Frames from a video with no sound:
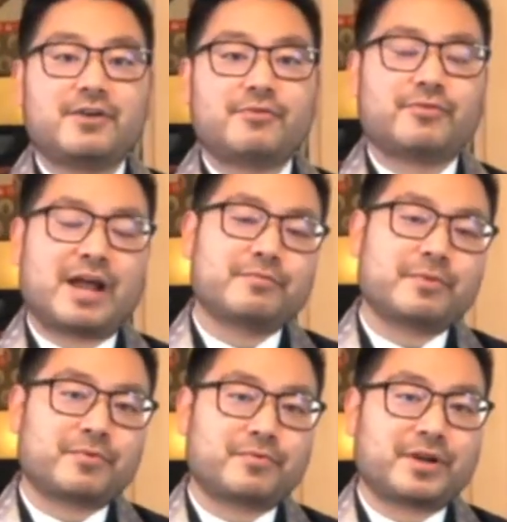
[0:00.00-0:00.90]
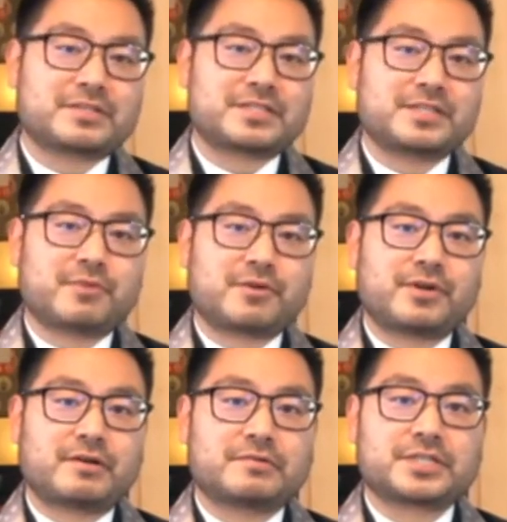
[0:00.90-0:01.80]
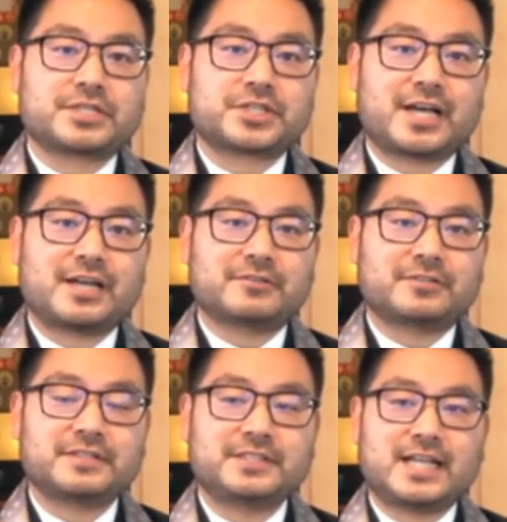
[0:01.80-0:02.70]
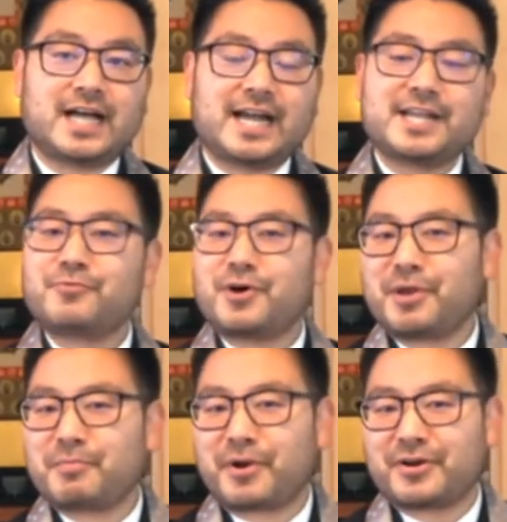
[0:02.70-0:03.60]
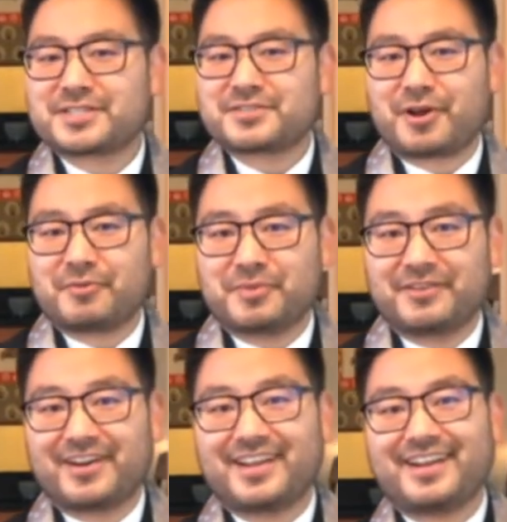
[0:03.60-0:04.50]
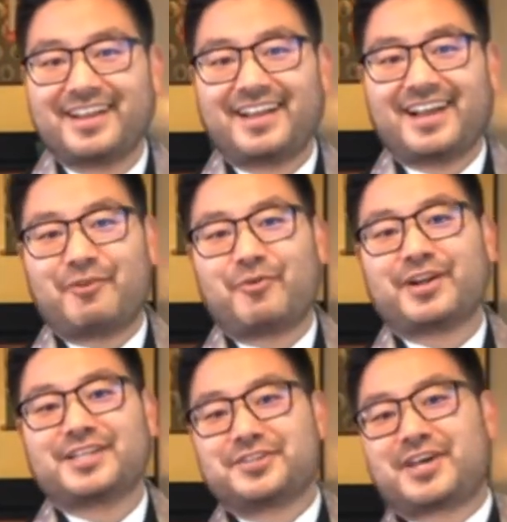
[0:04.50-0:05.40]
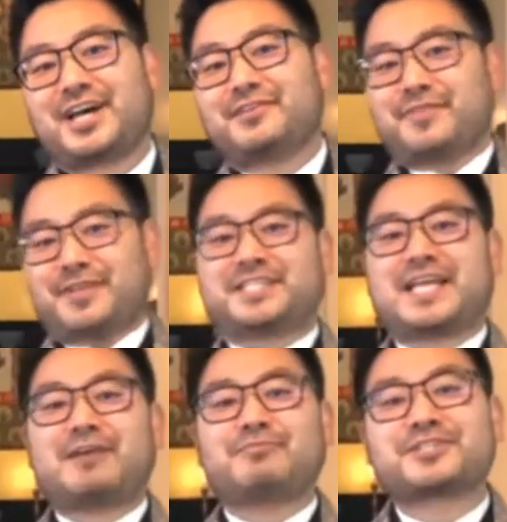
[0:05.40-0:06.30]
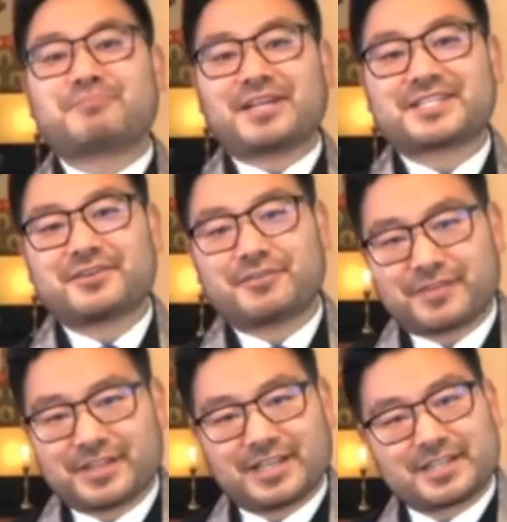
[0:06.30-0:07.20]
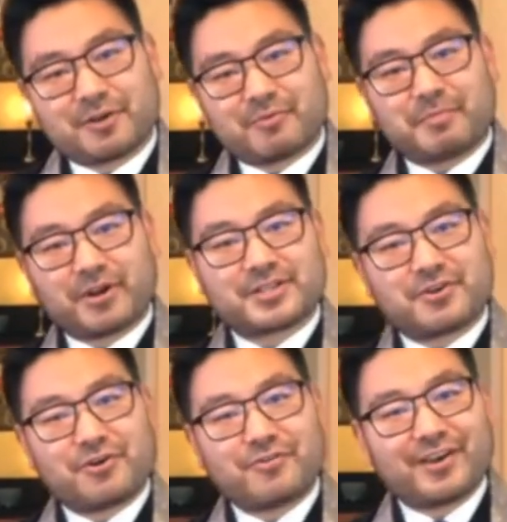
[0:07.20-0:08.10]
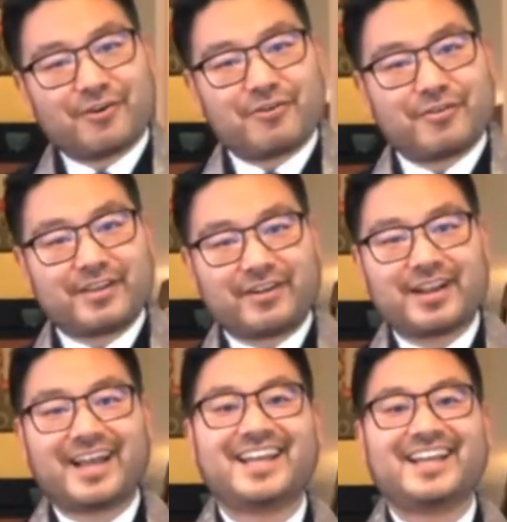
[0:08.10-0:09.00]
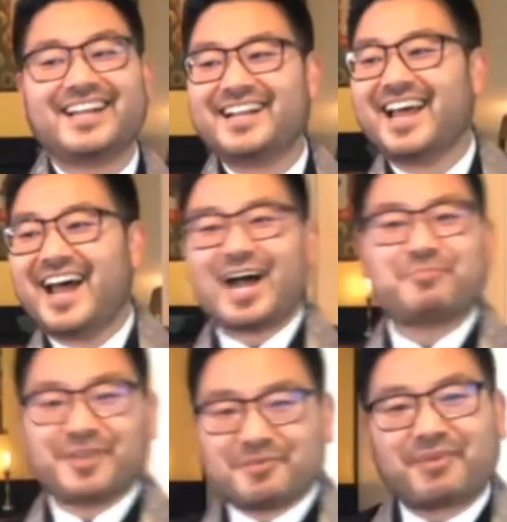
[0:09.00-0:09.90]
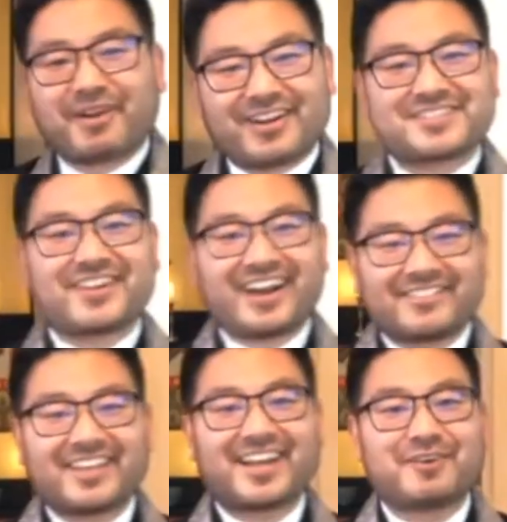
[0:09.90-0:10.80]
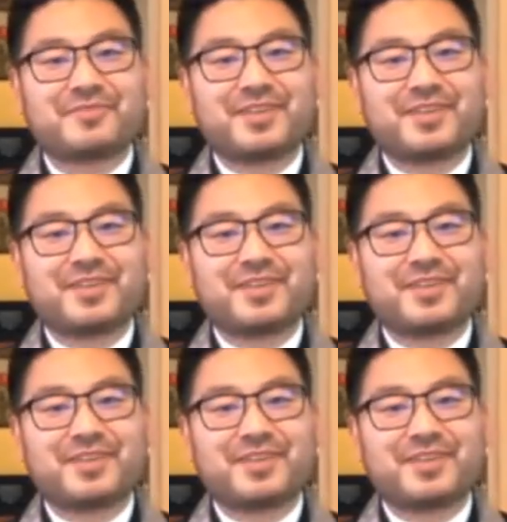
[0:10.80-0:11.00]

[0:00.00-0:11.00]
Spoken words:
I remember when I was thinking back when I was a child, I didn't want my parents around me, right? I wanted to kind of establish myself and then tell my parents, go away, right? And then I'd be embarrassed, right? If they come